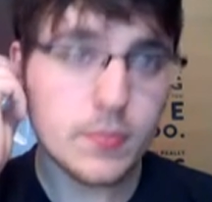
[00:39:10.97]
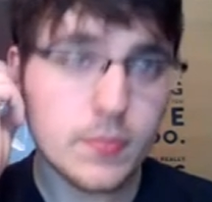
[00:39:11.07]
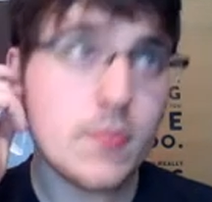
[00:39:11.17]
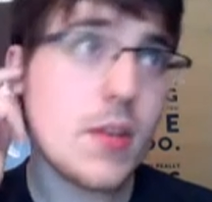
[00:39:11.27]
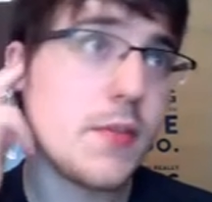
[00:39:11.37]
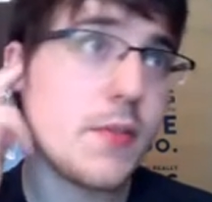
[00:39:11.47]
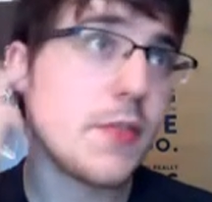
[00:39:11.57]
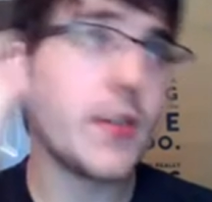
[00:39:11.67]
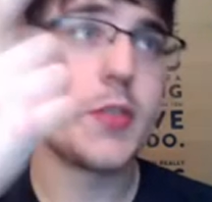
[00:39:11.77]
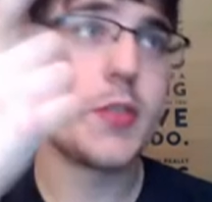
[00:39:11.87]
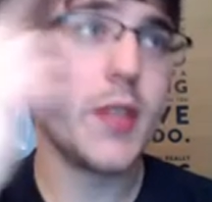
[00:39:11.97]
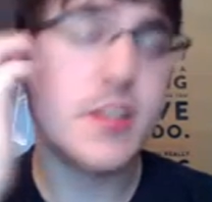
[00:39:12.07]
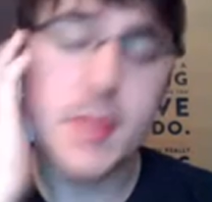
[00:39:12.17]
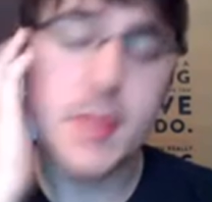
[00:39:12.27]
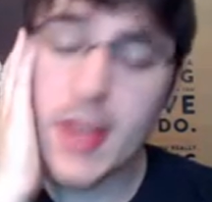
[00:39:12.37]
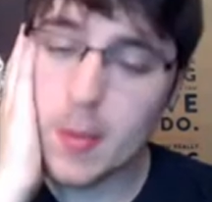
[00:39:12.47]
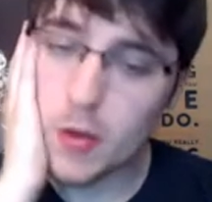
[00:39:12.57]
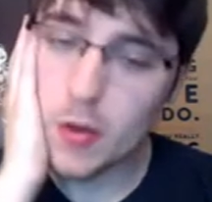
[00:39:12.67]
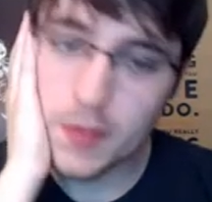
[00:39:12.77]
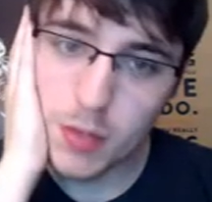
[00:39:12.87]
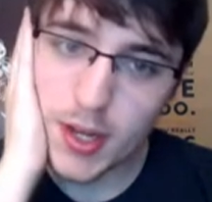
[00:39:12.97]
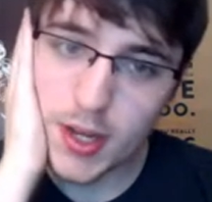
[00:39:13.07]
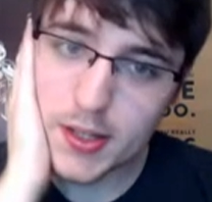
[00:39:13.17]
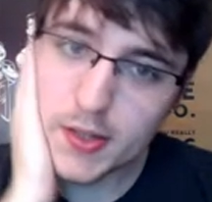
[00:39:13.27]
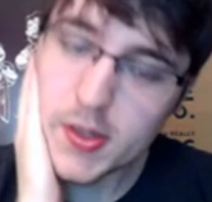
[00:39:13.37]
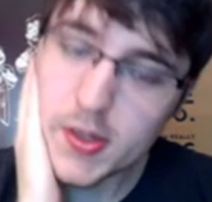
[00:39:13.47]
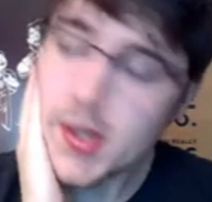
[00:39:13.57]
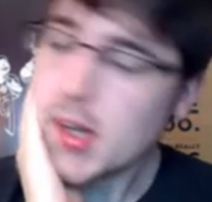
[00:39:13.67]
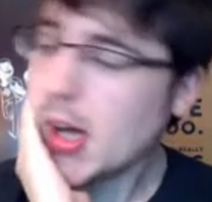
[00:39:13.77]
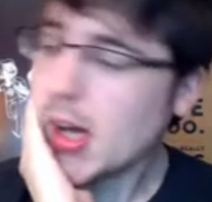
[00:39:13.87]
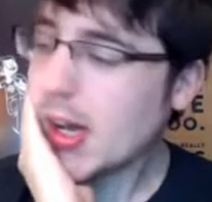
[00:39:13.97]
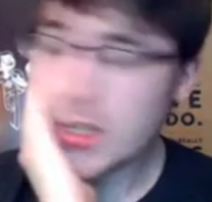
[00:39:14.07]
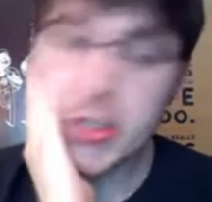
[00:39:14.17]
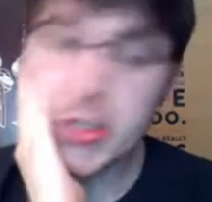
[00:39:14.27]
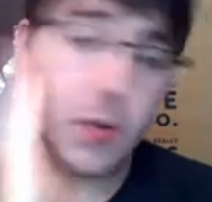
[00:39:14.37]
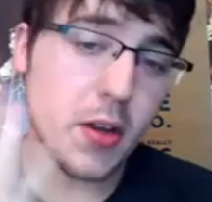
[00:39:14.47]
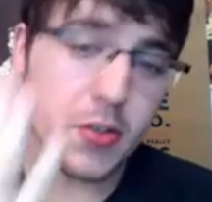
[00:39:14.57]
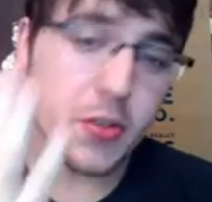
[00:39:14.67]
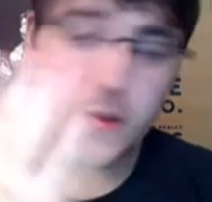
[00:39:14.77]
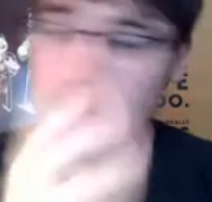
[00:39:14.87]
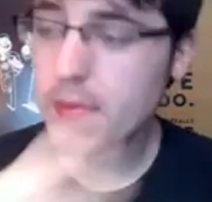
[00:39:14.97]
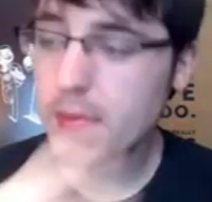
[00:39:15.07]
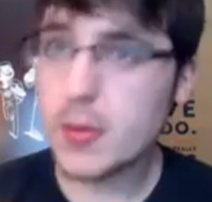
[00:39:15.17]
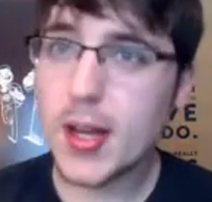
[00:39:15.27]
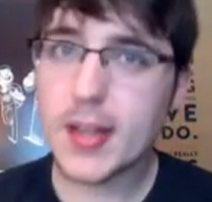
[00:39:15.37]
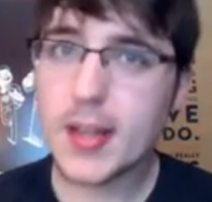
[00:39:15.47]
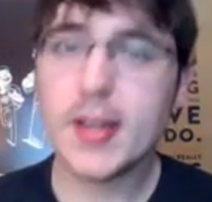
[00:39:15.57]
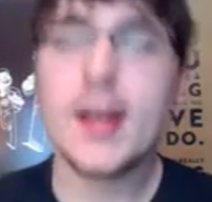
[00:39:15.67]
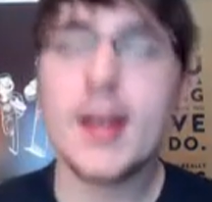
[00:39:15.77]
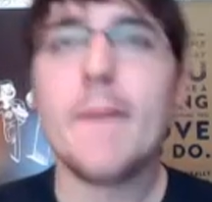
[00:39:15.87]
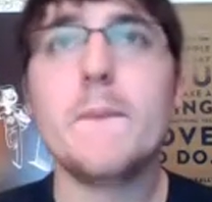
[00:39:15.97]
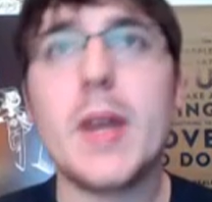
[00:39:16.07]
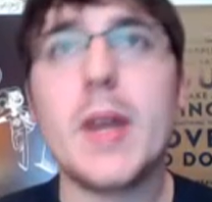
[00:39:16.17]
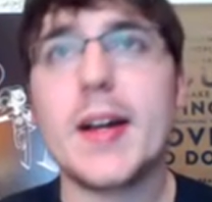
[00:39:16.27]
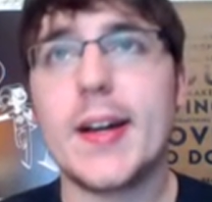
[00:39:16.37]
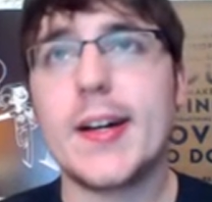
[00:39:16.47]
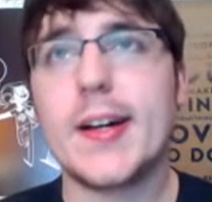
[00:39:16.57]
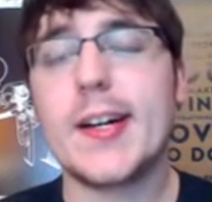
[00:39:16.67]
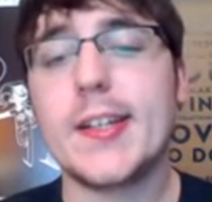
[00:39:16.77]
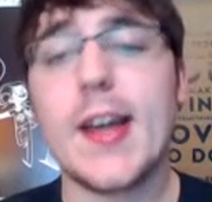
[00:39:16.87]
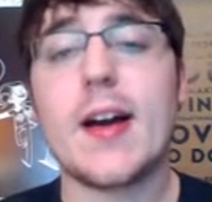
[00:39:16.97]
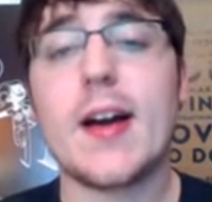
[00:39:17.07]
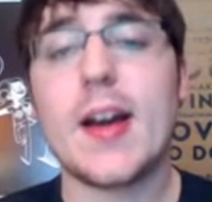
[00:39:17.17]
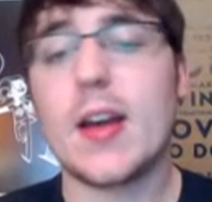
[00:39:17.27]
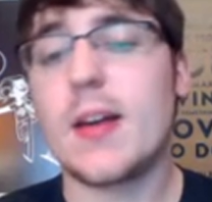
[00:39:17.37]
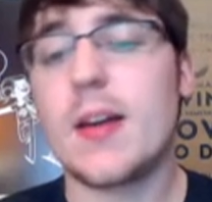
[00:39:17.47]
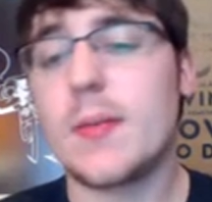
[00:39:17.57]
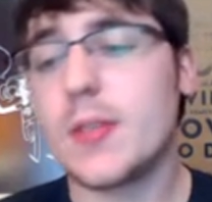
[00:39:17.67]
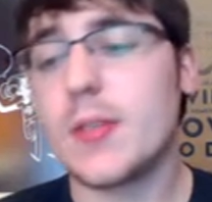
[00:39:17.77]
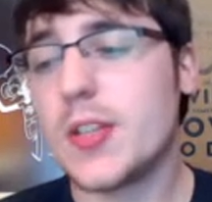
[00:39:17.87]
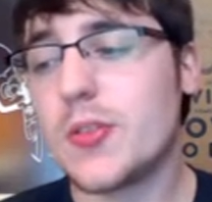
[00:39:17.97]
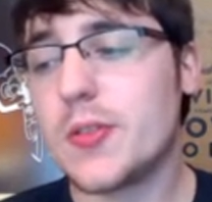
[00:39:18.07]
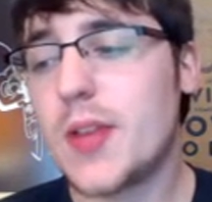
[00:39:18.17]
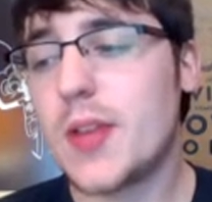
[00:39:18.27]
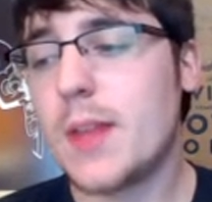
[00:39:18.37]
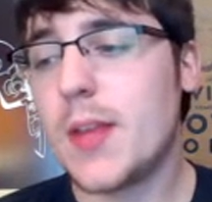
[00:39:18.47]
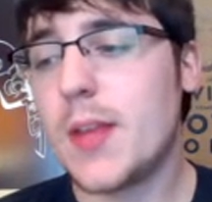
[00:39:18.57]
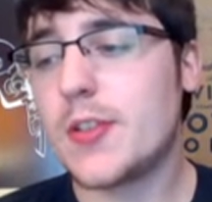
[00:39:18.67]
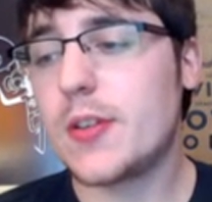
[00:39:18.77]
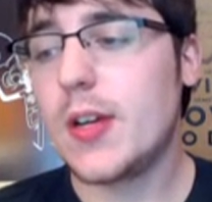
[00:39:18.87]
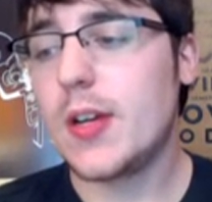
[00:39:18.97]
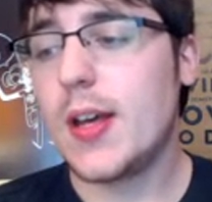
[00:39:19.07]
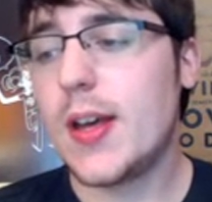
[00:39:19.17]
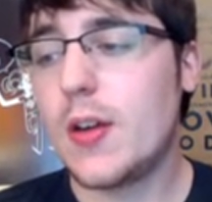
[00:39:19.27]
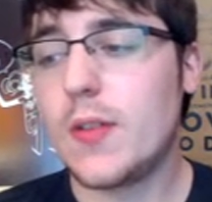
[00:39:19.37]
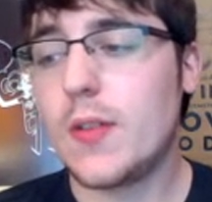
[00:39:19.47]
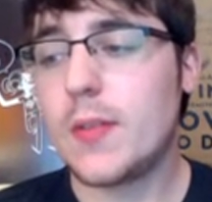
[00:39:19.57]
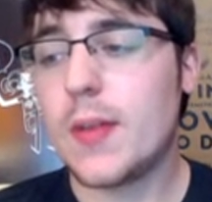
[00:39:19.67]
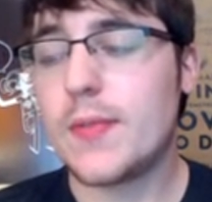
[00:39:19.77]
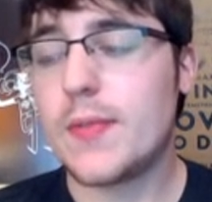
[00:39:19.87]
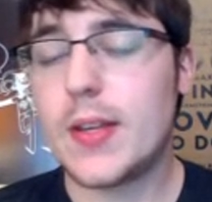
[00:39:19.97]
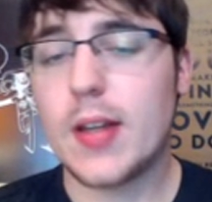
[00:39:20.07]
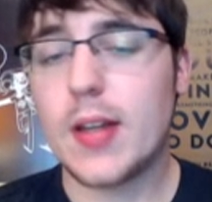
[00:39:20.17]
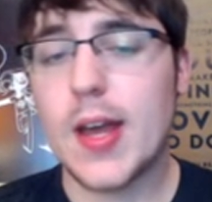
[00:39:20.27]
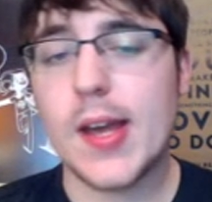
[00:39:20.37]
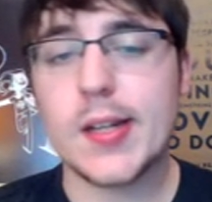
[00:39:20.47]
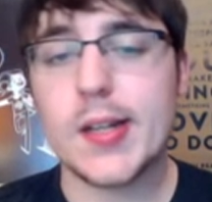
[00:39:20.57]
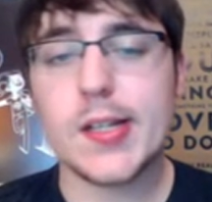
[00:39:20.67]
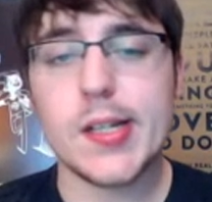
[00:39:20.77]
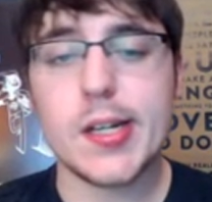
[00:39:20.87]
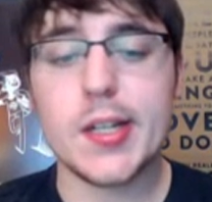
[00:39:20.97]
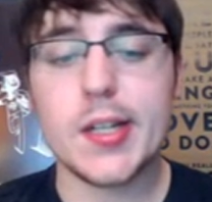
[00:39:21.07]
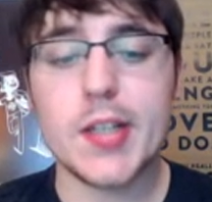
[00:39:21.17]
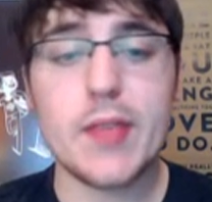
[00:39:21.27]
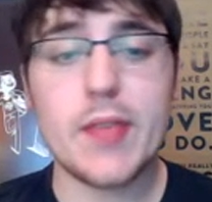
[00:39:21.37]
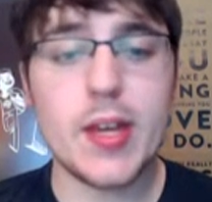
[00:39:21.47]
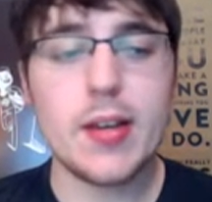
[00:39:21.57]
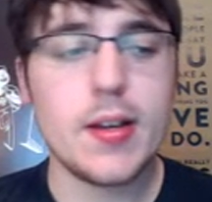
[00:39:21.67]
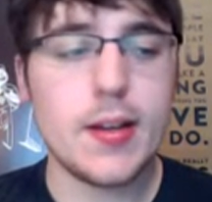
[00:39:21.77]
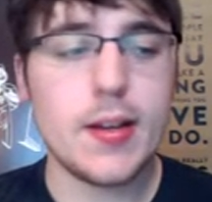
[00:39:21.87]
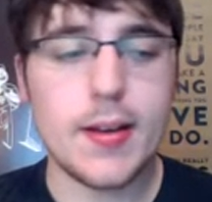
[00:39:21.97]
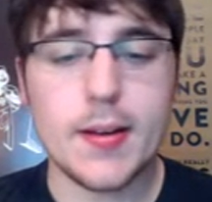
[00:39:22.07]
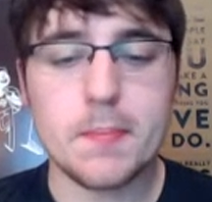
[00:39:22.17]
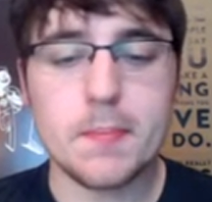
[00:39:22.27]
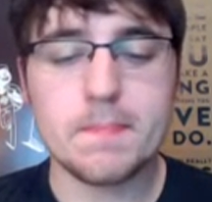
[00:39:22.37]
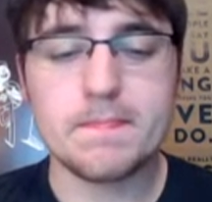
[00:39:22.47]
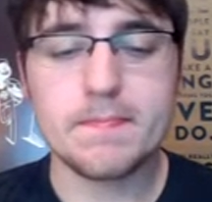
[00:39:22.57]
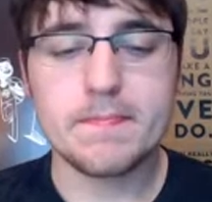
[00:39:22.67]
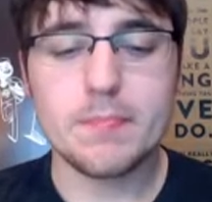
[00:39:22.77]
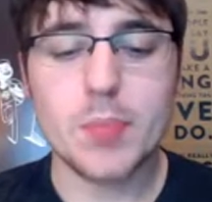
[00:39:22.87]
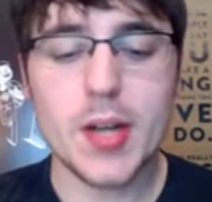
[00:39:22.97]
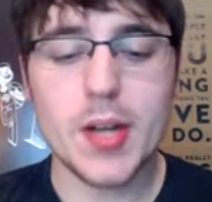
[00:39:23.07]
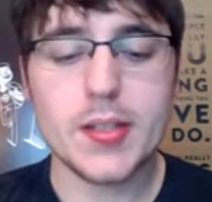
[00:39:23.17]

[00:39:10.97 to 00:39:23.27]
feel free to tweet it to me, Kmore, if you would like to. I can show it on stream if you'd like. But yeah, I'm a digital design major, and hopefully my feet land safely. But